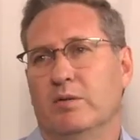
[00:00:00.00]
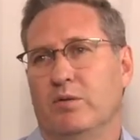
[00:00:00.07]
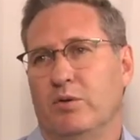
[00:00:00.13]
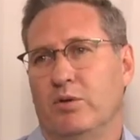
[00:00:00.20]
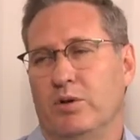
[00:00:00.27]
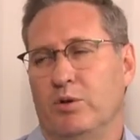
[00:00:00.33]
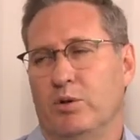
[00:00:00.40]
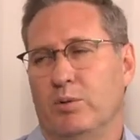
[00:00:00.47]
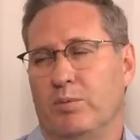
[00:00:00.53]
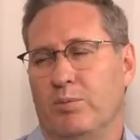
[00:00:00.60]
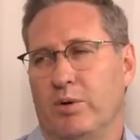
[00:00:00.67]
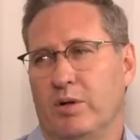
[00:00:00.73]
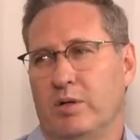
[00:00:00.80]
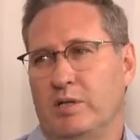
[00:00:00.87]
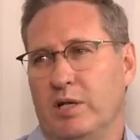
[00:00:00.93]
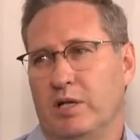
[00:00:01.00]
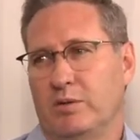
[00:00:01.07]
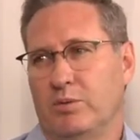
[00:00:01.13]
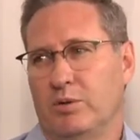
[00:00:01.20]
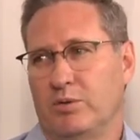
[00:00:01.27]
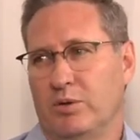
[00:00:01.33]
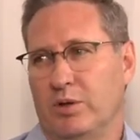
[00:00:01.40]
for renewable projects
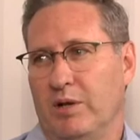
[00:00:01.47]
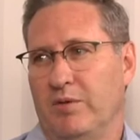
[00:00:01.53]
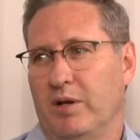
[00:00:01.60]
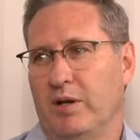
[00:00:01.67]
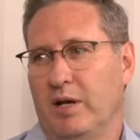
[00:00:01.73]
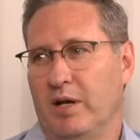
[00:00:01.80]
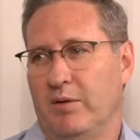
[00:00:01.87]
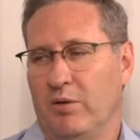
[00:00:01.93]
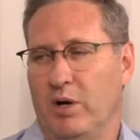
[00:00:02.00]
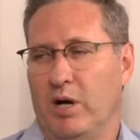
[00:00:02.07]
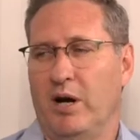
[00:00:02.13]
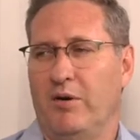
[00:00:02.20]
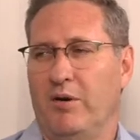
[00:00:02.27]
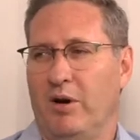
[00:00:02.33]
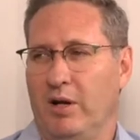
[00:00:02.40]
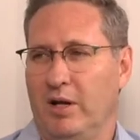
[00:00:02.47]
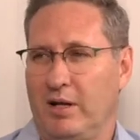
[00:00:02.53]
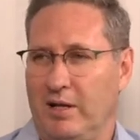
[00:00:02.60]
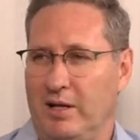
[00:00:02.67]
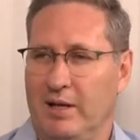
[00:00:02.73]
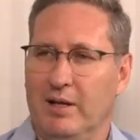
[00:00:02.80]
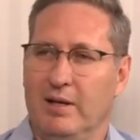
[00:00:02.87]
which were never,
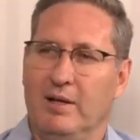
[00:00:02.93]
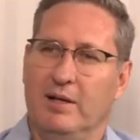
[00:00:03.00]
ironically,